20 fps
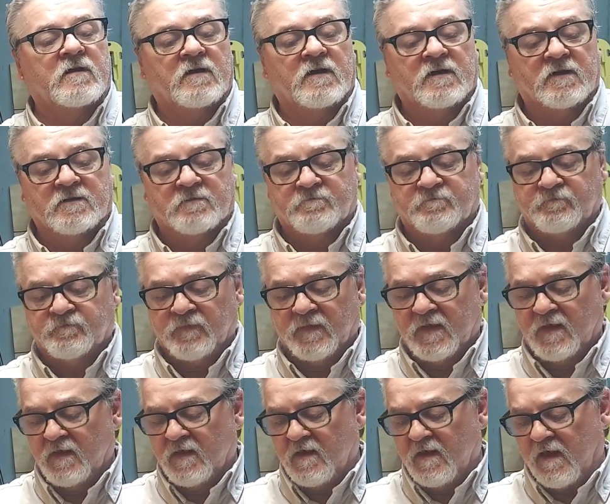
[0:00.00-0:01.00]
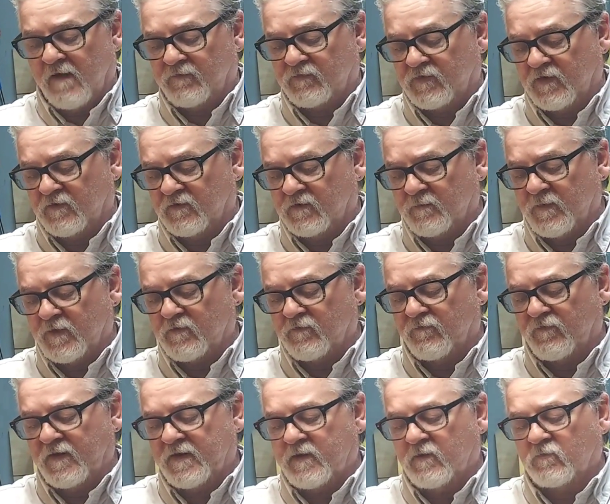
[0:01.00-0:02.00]
I've seen some other
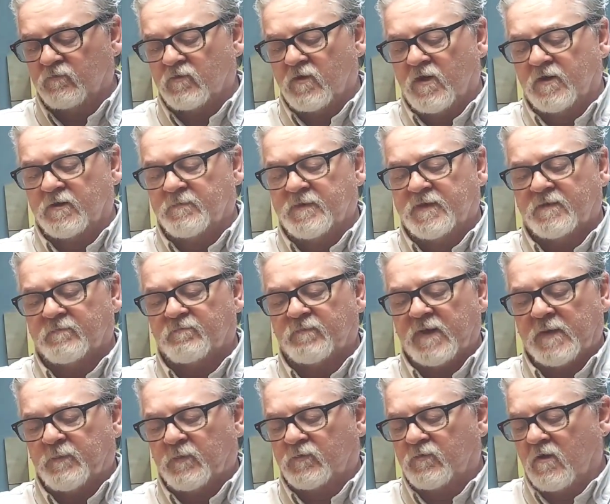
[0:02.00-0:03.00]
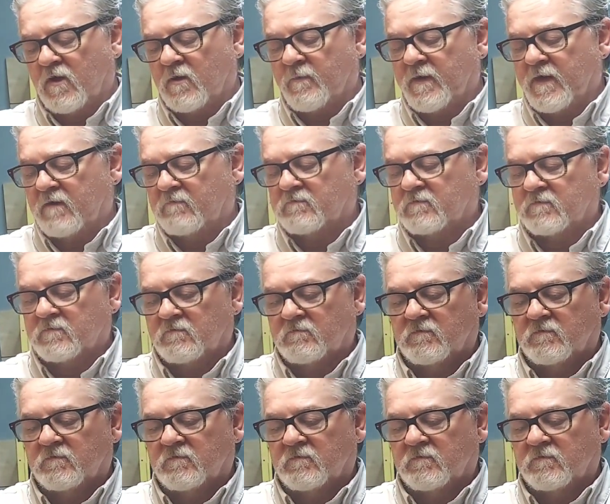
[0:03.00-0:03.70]
videos on them, and people talk about,